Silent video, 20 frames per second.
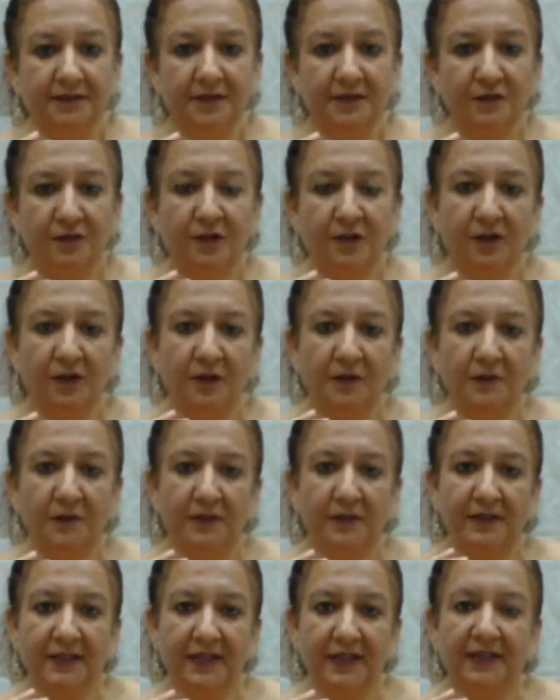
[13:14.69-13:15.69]
So along
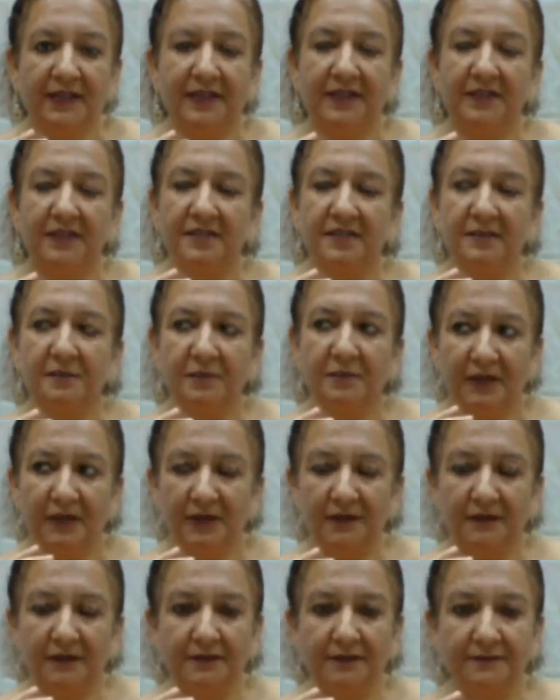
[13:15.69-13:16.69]
with that, take a deep
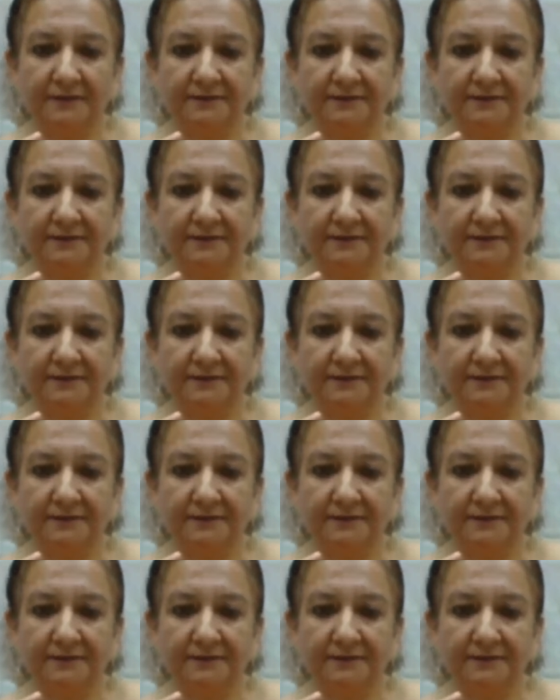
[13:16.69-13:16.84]
breath.